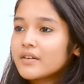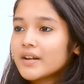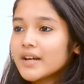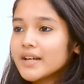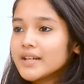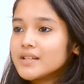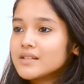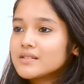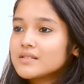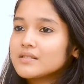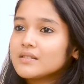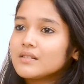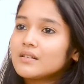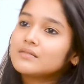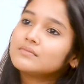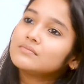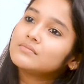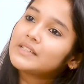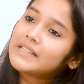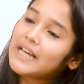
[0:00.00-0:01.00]
right,
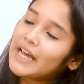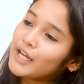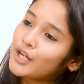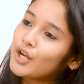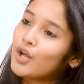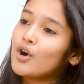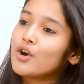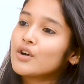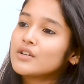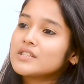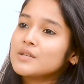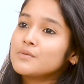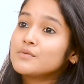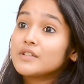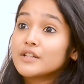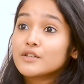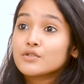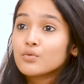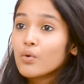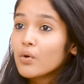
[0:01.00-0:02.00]
the dialogues, he was
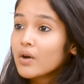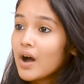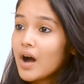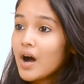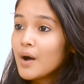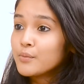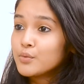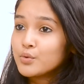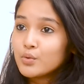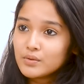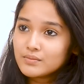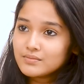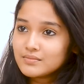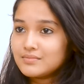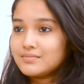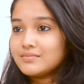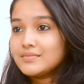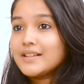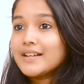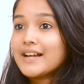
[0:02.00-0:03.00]
like so calm,
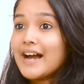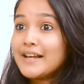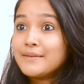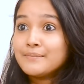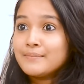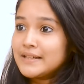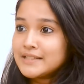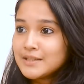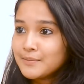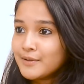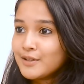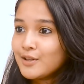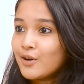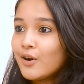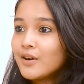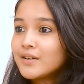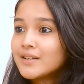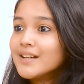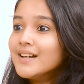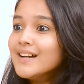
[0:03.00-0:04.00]
I mess up a
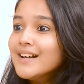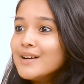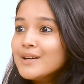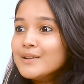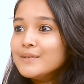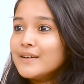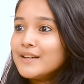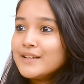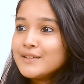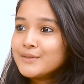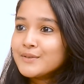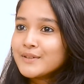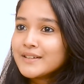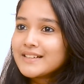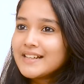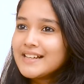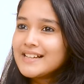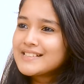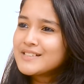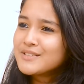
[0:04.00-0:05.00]
lot when during
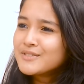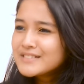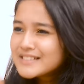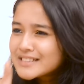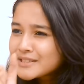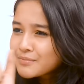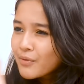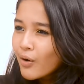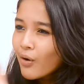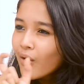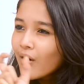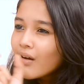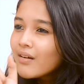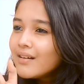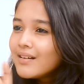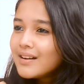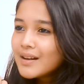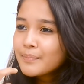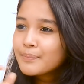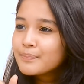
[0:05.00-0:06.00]
takes, the small
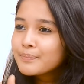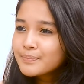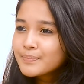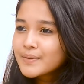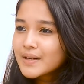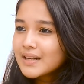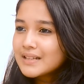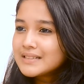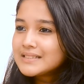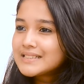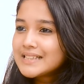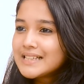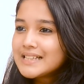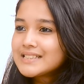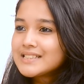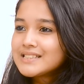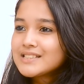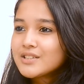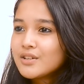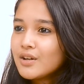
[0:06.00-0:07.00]
lip
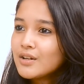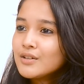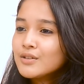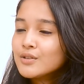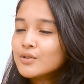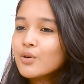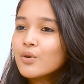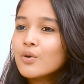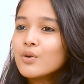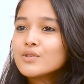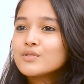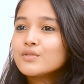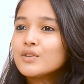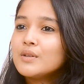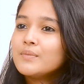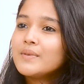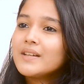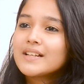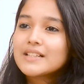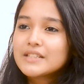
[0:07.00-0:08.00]
pronunciations and all will go, so
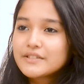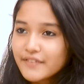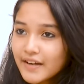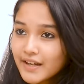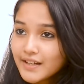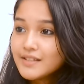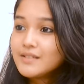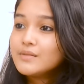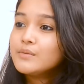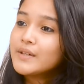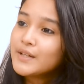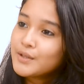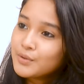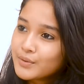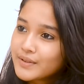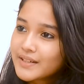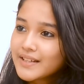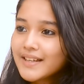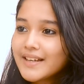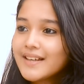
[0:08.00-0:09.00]
he'll be like, it's fine, we can
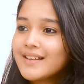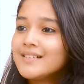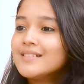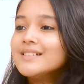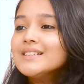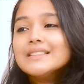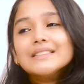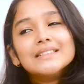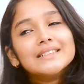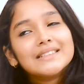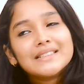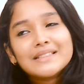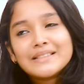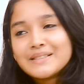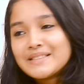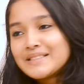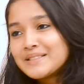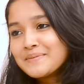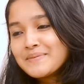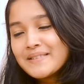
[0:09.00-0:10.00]
do it again.
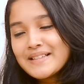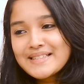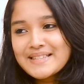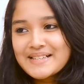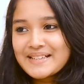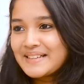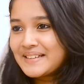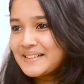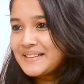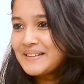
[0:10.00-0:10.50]
It's just amazing like